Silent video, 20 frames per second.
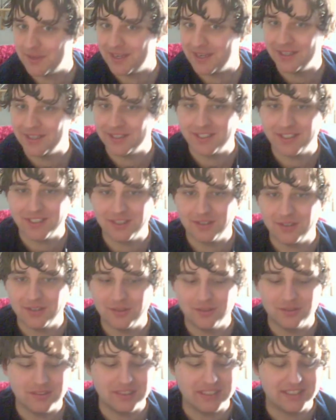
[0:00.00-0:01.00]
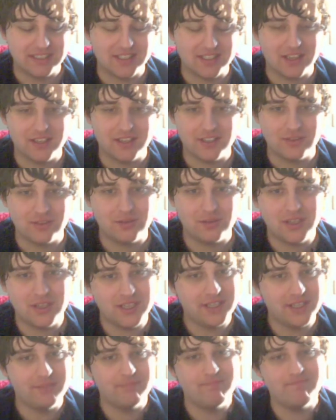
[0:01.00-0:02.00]
So it's like, do
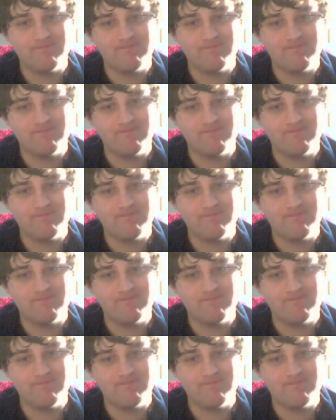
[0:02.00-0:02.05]
I